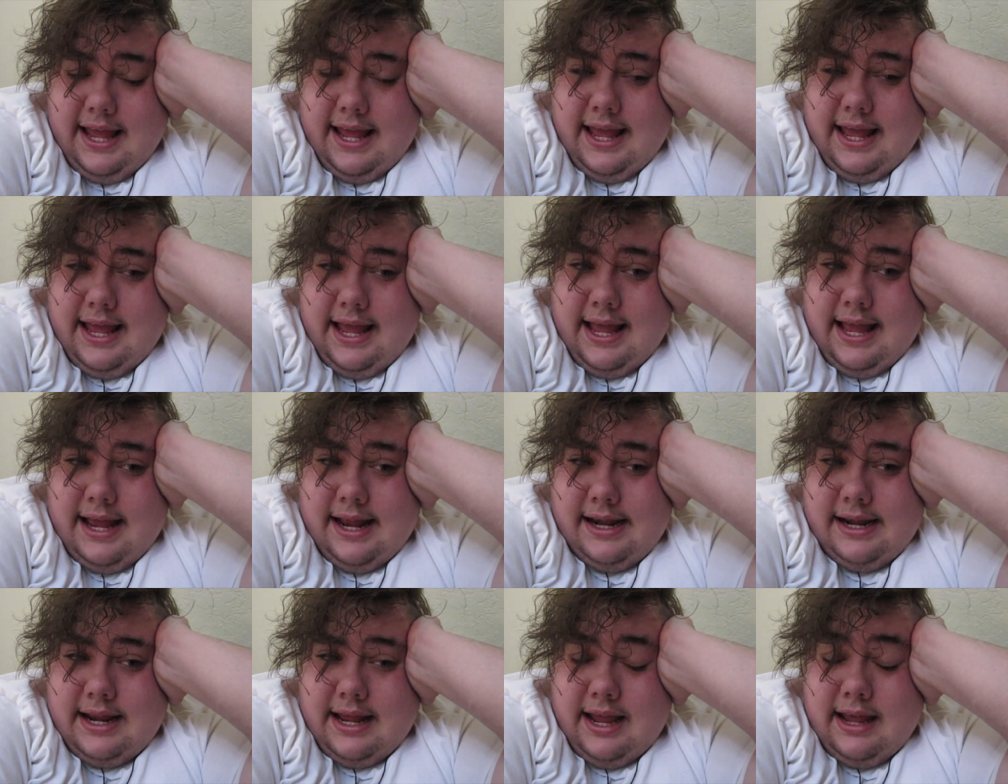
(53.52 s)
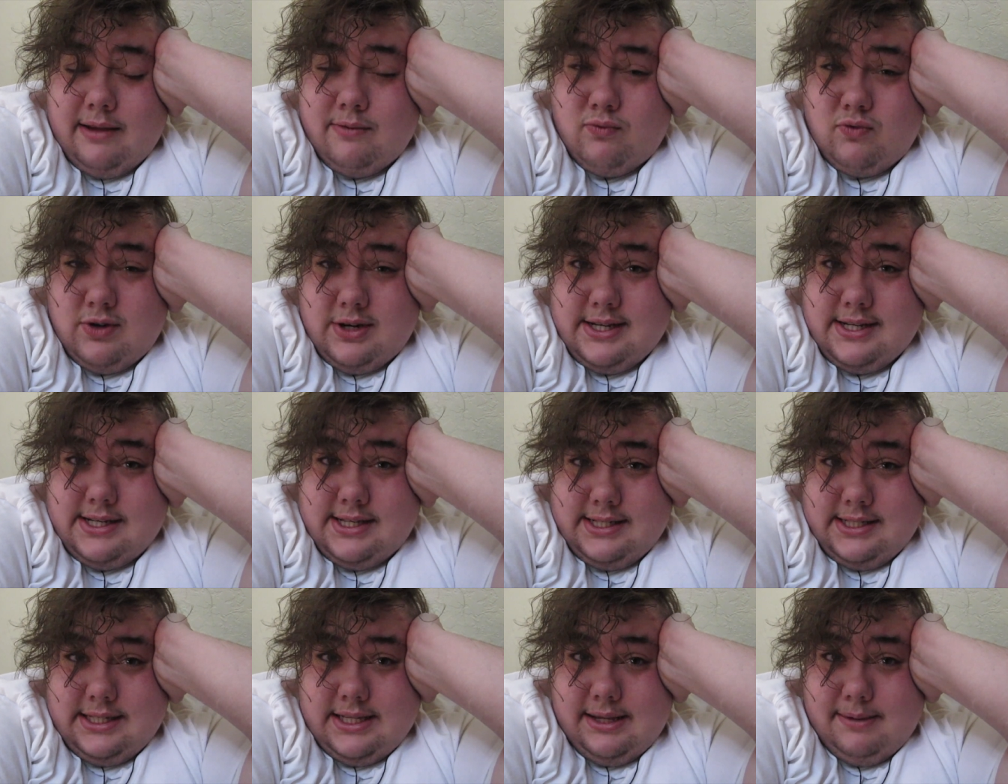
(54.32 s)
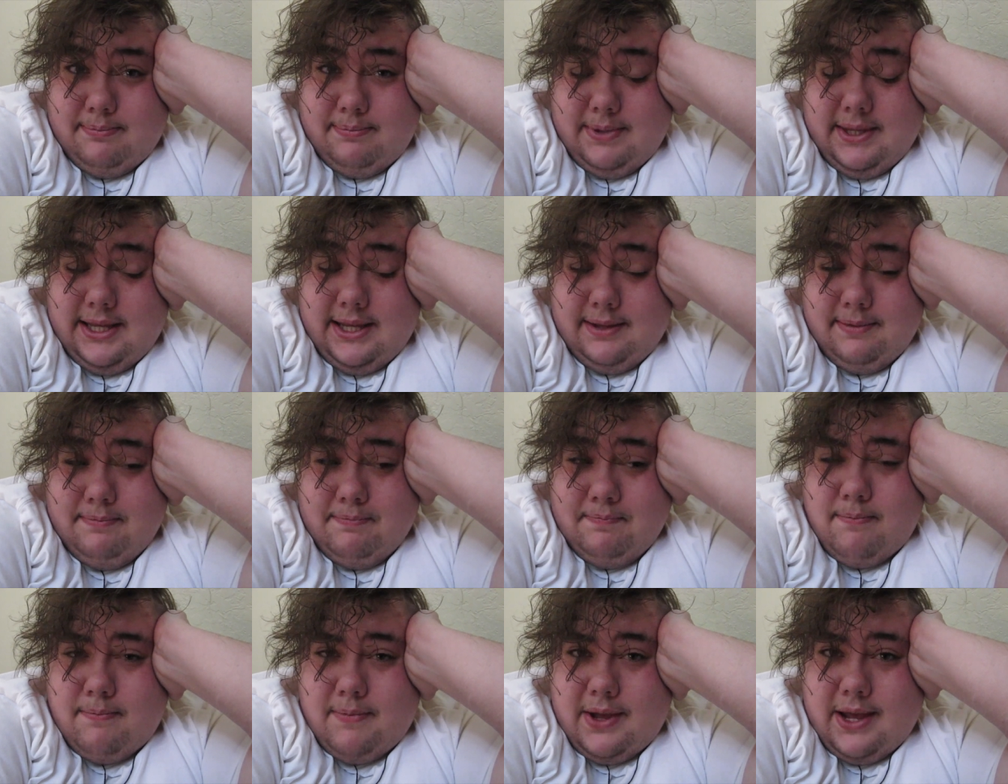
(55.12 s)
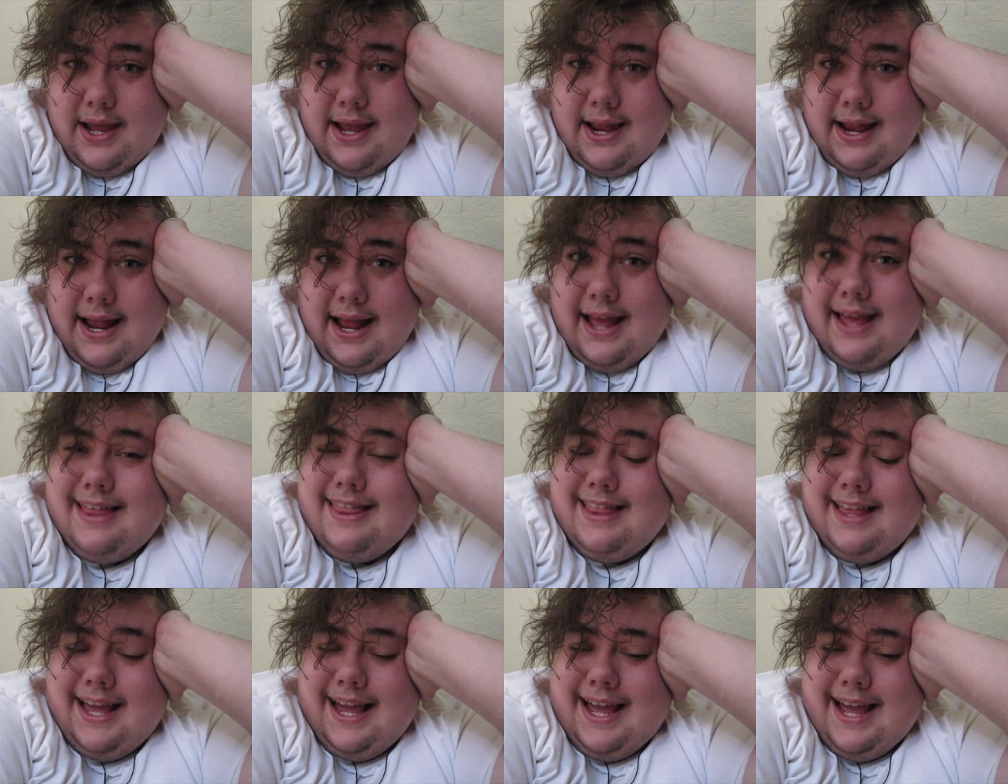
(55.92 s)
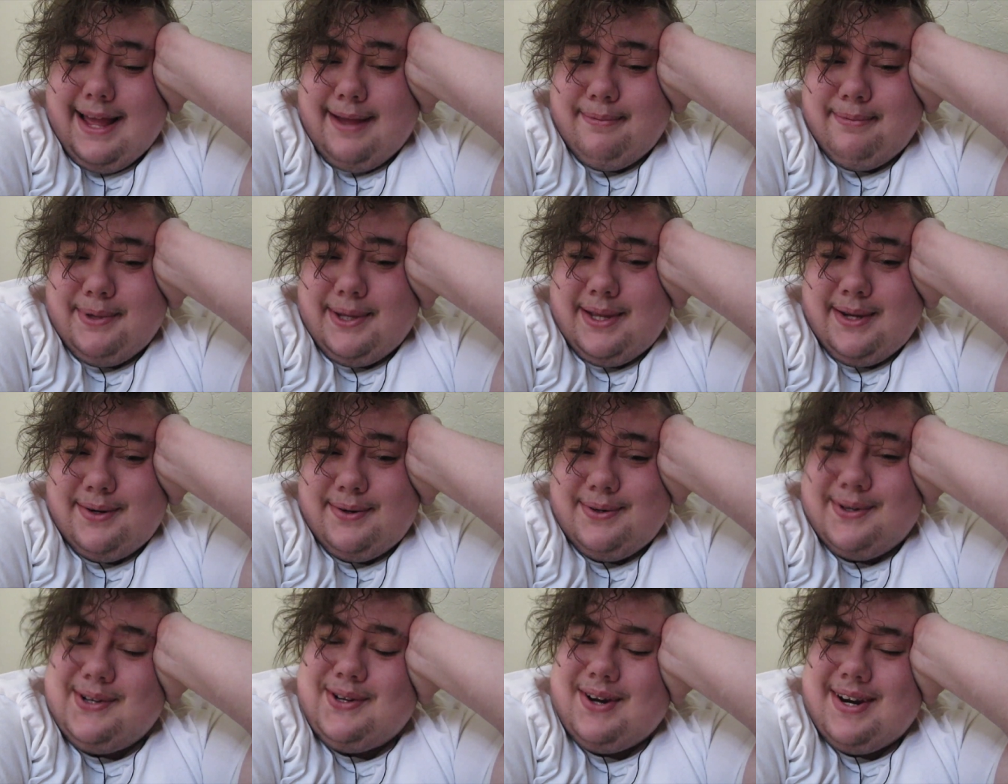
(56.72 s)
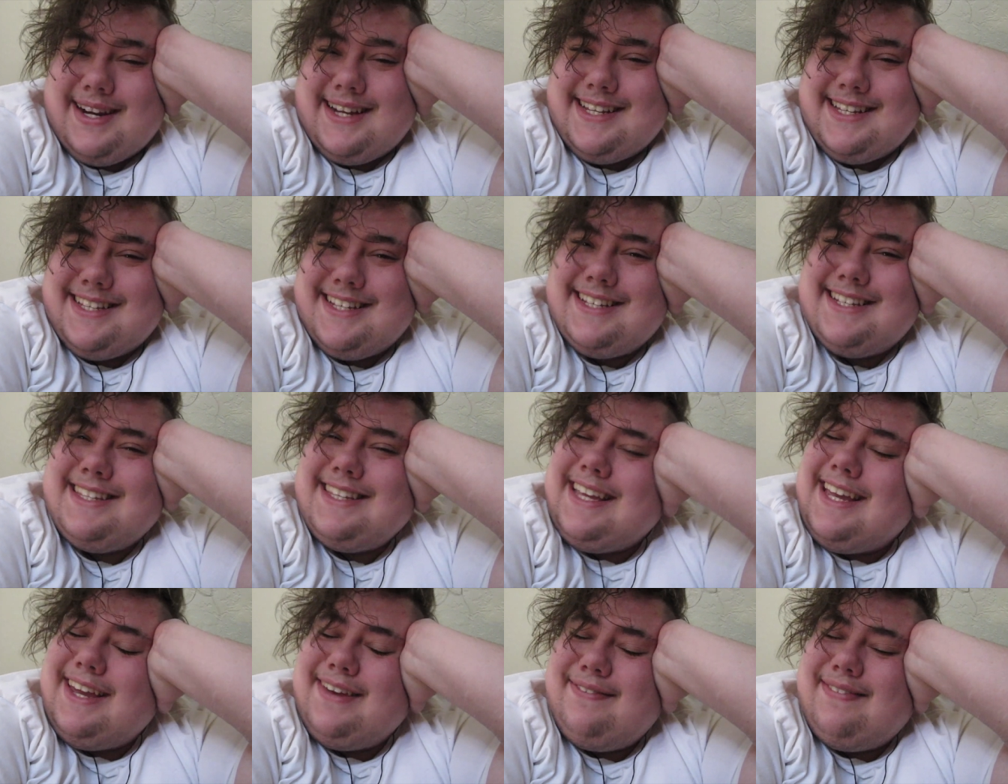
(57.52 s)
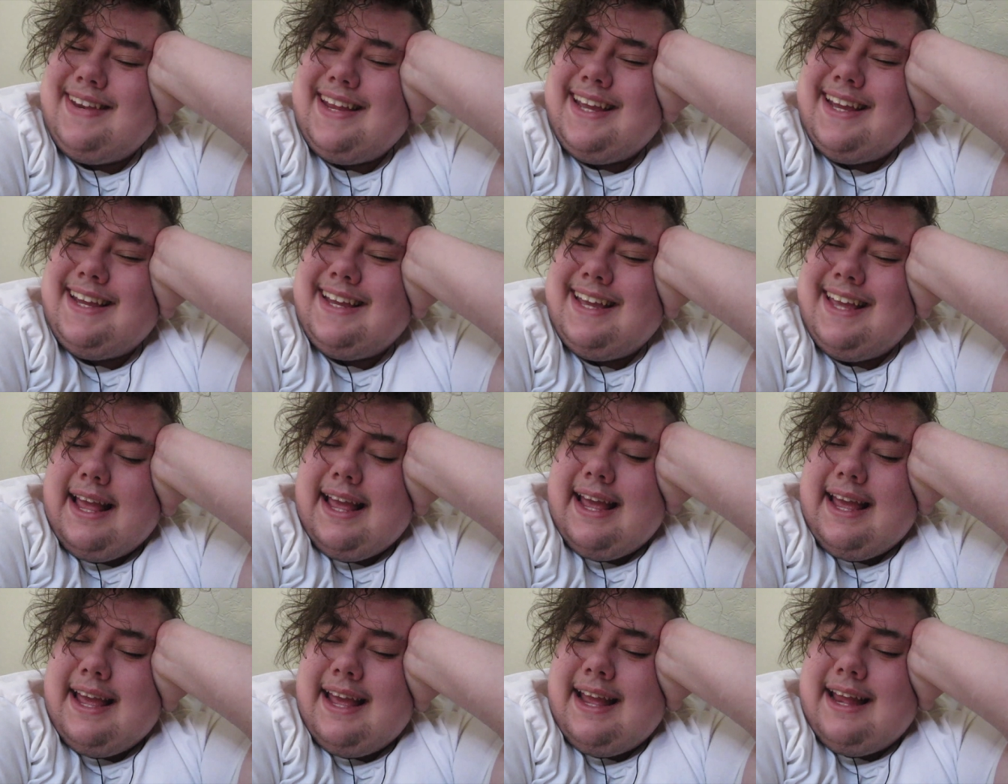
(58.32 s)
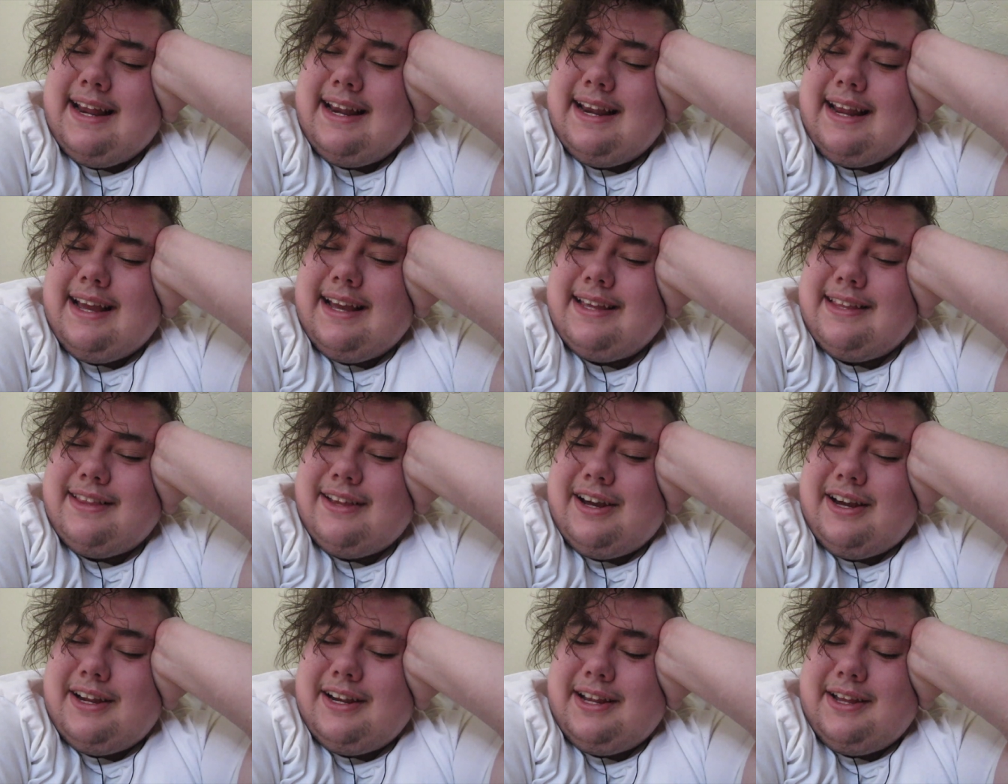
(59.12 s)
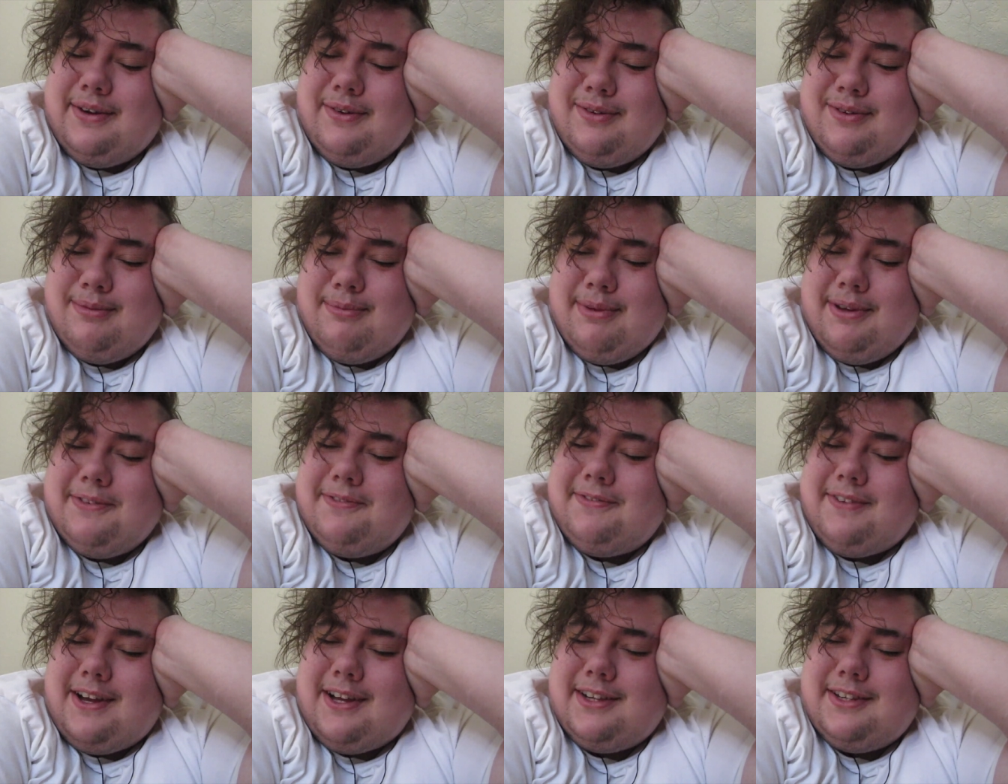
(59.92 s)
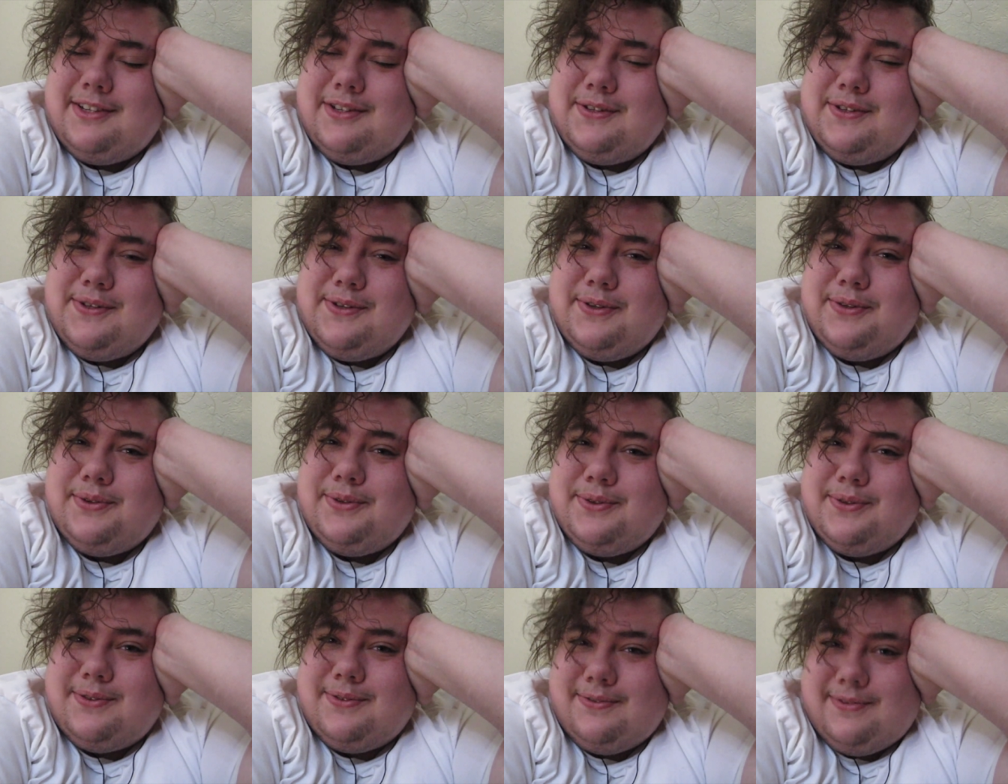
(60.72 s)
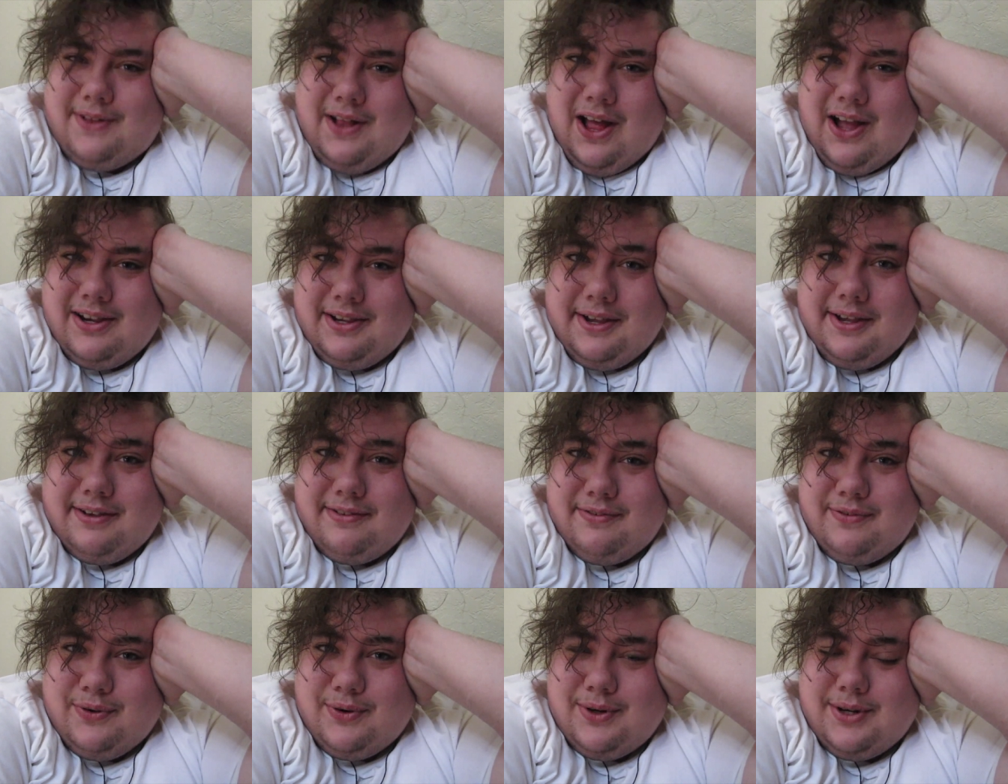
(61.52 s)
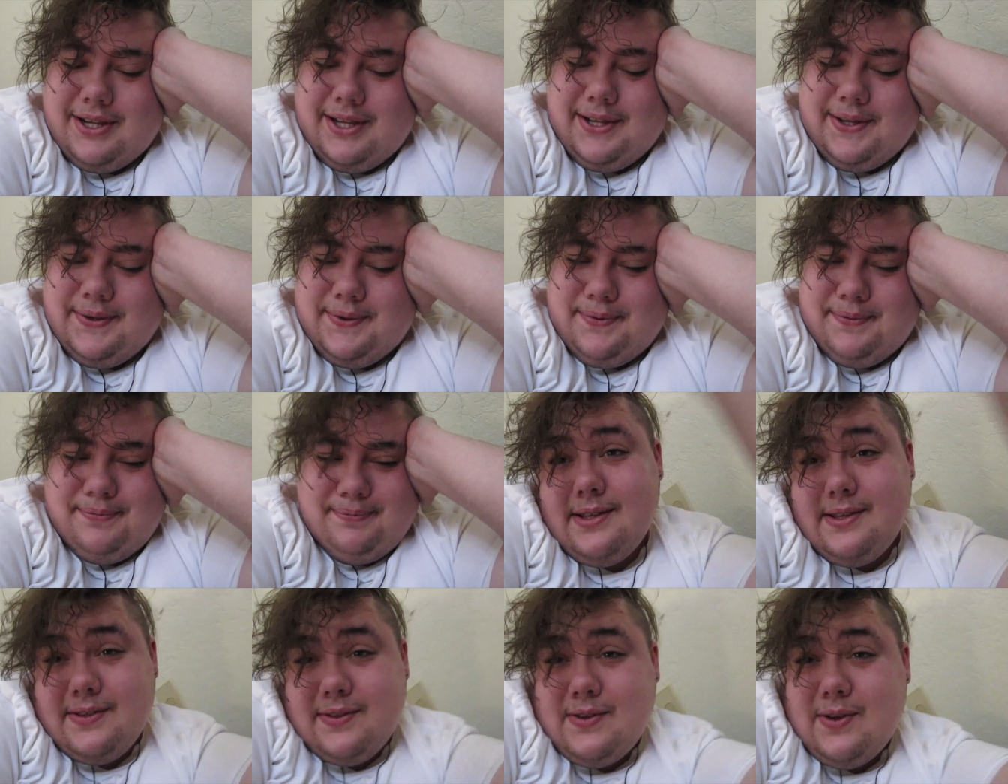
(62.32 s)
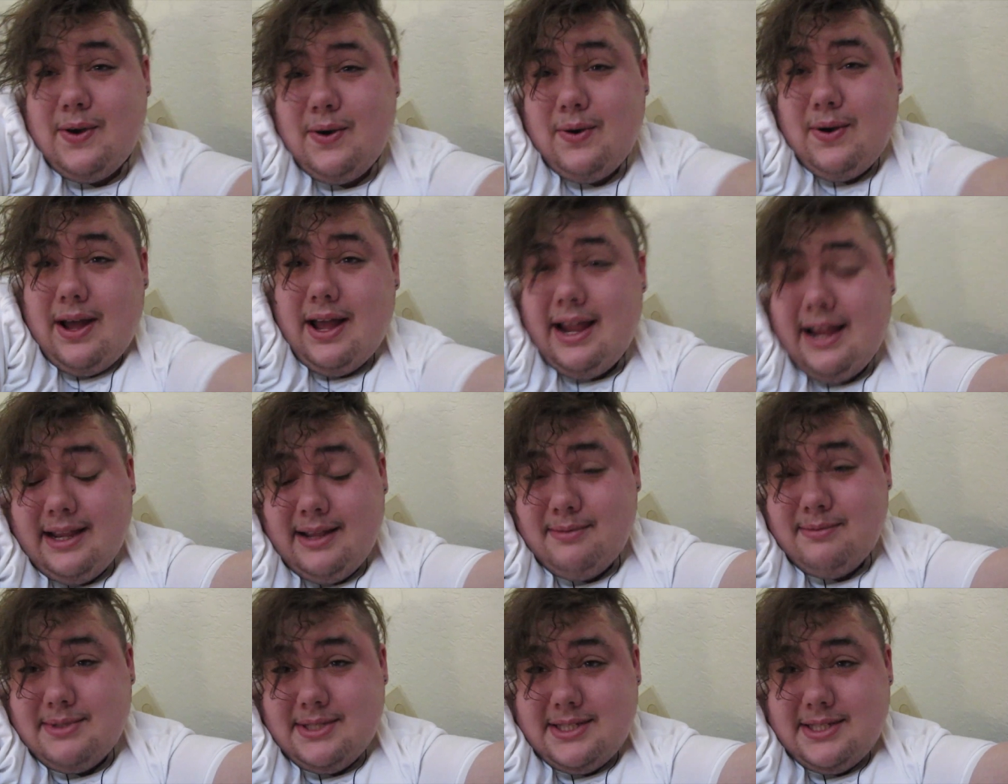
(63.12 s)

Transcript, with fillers: and I'm really sleepy, but I think I'm gonna regress this evening, and I thought it would be fun to vlog it for you. So I am